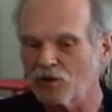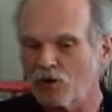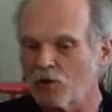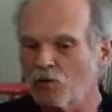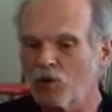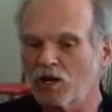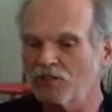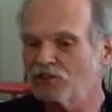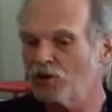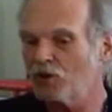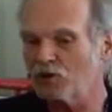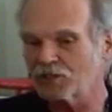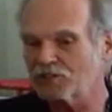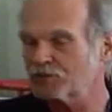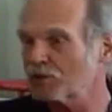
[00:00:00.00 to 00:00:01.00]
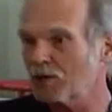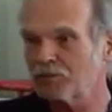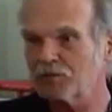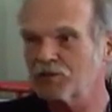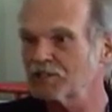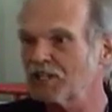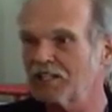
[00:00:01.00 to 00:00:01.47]
no one note is
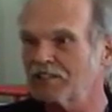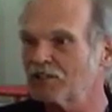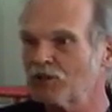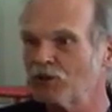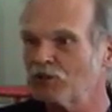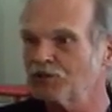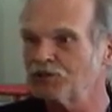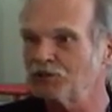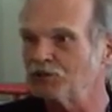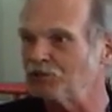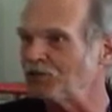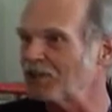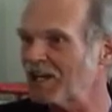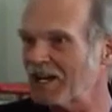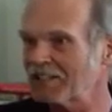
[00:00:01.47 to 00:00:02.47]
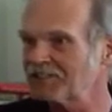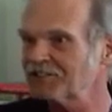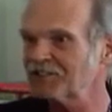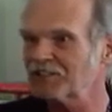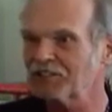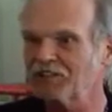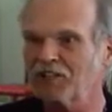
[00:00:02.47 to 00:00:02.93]
representing the whole tune.
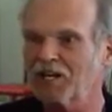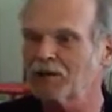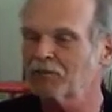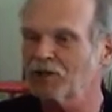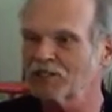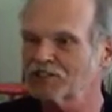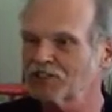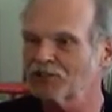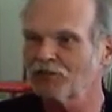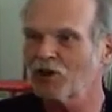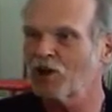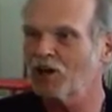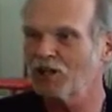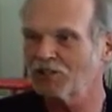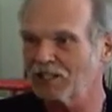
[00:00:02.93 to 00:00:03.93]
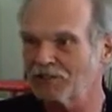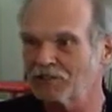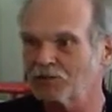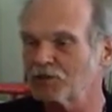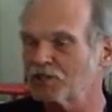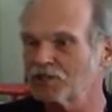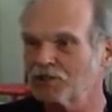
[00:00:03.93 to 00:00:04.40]
That's the collaboration of all,
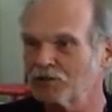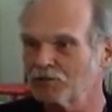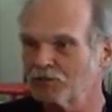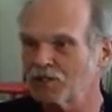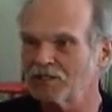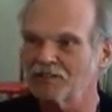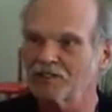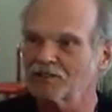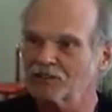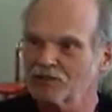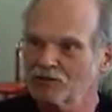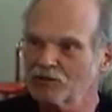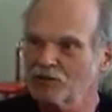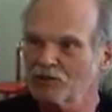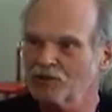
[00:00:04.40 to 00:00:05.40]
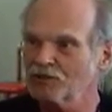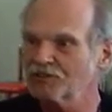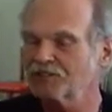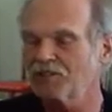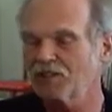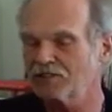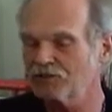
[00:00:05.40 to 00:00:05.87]
and the rhythm and the
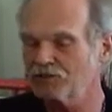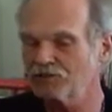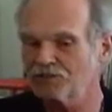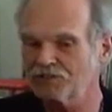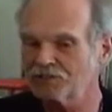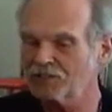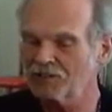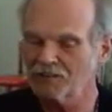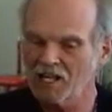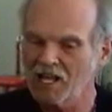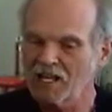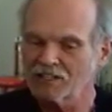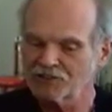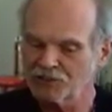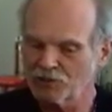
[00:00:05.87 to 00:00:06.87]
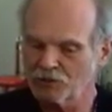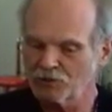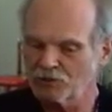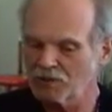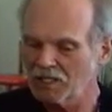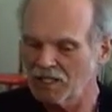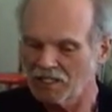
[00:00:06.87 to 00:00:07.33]
chord tunes and stuff.
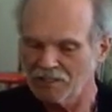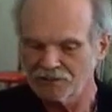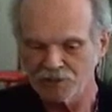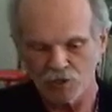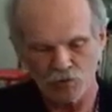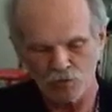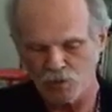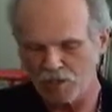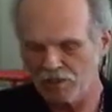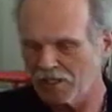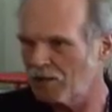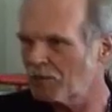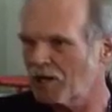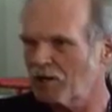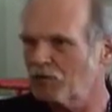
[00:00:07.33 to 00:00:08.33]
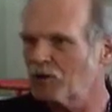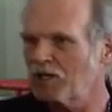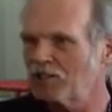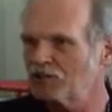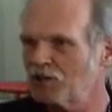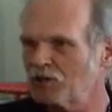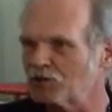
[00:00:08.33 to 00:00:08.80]
So don't worry
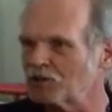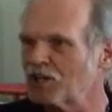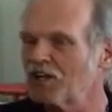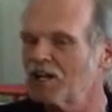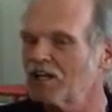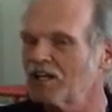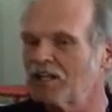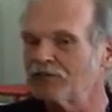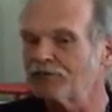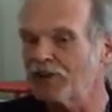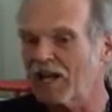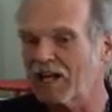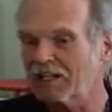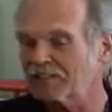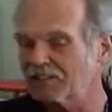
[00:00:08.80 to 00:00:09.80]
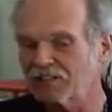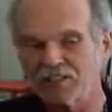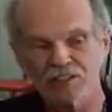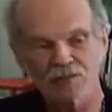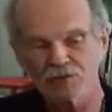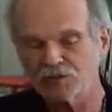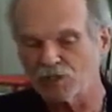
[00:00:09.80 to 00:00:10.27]
about one note. In fact,
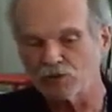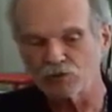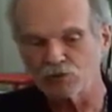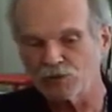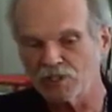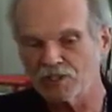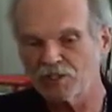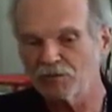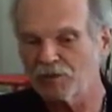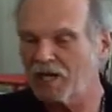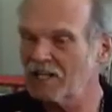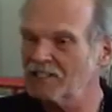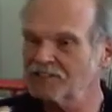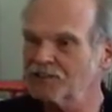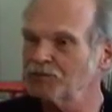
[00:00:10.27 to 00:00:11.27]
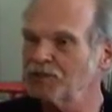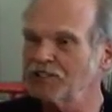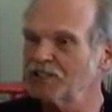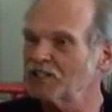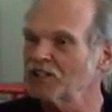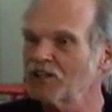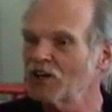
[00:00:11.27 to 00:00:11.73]
the rhythm has to
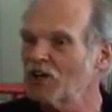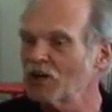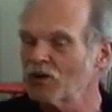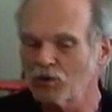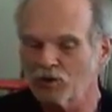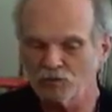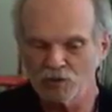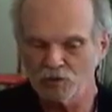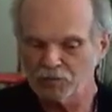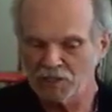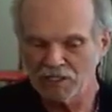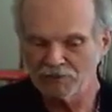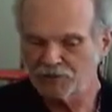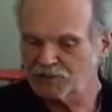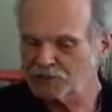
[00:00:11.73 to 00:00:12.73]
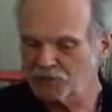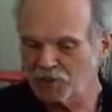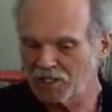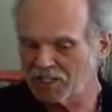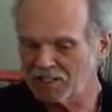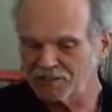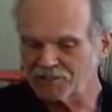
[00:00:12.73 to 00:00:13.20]
be when we're playing for
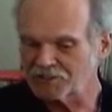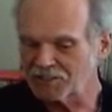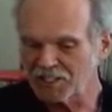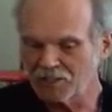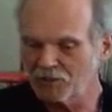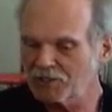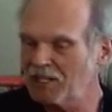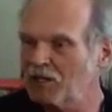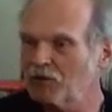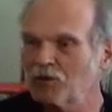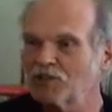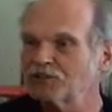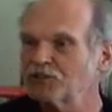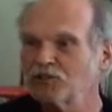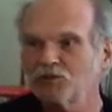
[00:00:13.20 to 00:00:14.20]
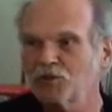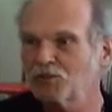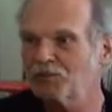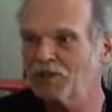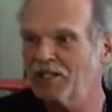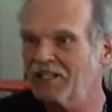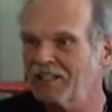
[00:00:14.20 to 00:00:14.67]
square dances, they don't care what
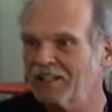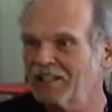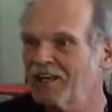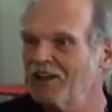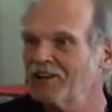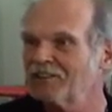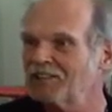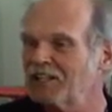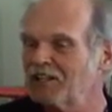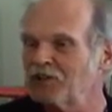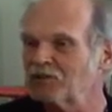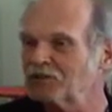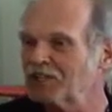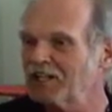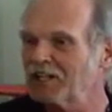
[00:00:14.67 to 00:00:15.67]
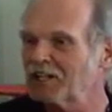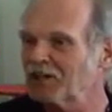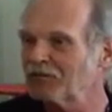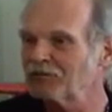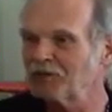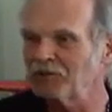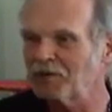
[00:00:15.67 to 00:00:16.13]
tune we're playing. They don't
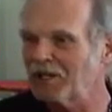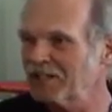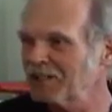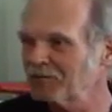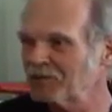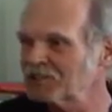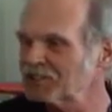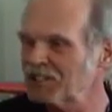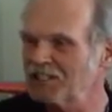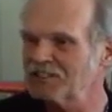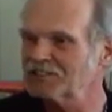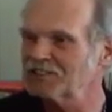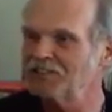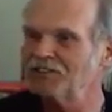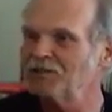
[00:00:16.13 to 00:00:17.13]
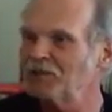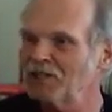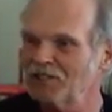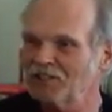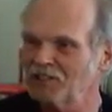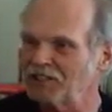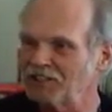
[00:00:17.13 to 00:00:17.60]
care if we make mistakes in the
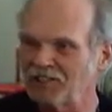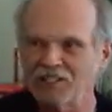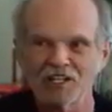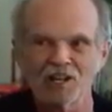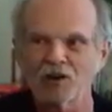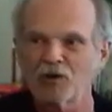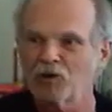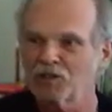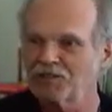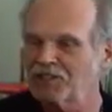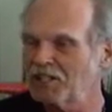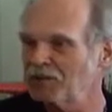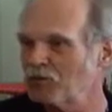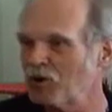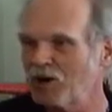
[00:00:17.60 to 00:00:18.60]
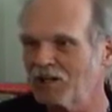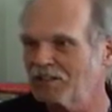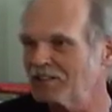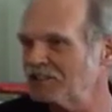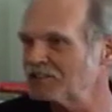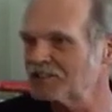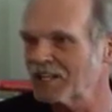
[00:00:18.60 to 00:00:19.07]
melody. What they
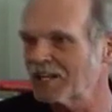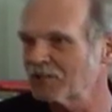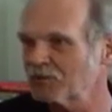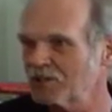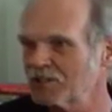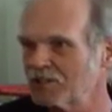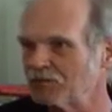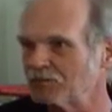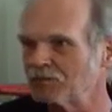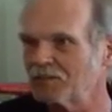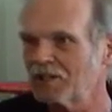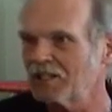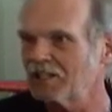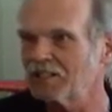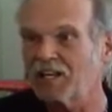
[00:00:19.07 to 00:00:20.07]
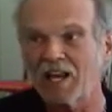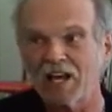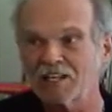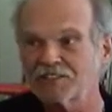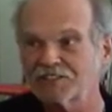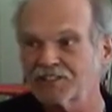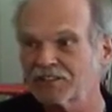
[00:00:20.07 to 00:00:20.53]
want is that rhythm. It
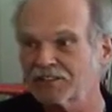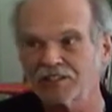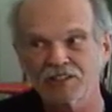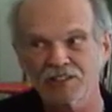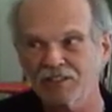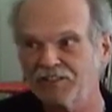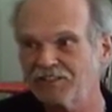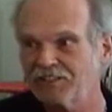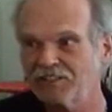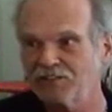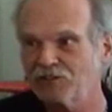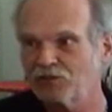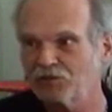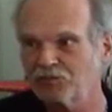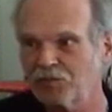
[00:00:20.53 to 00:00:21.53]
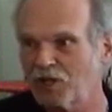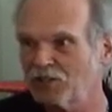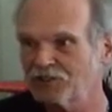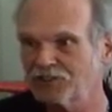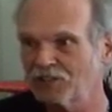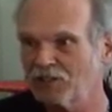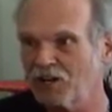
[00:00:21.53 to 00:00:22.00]
has to continue
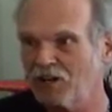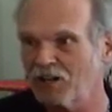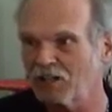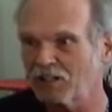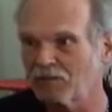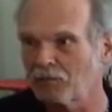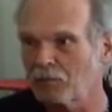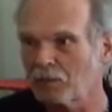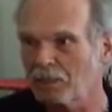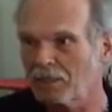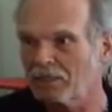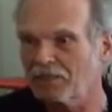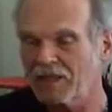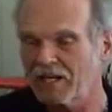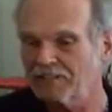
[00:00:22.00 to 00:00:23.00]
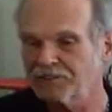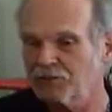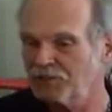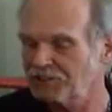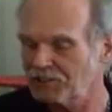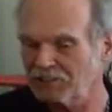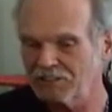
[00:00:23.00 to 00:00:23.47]
pulse along.
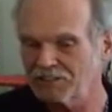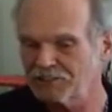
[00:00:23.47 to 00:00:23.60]
That's what the